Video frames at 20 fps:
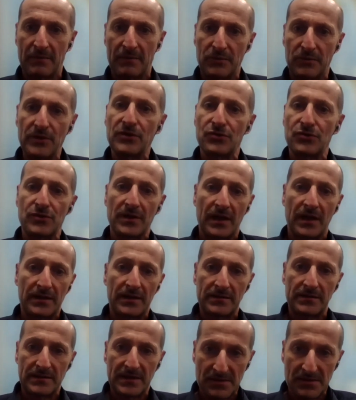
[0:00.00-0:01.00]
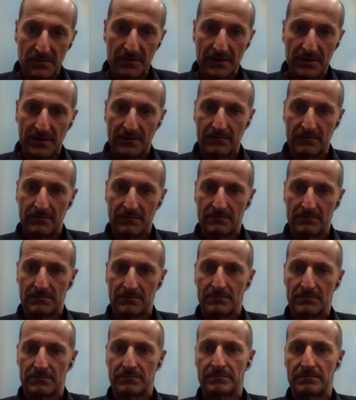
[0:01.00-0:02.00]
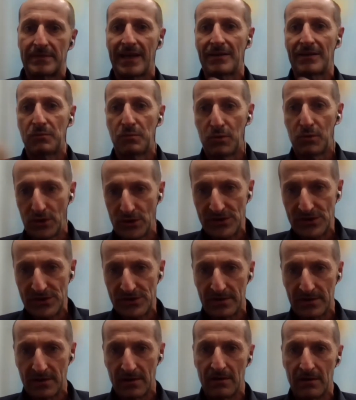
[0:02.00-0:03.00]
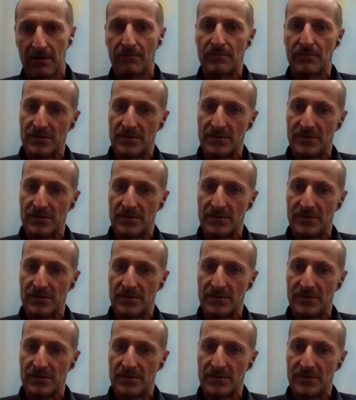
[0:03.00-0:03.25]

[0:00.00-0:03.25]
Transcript: I'm pretty sure that this will get worse for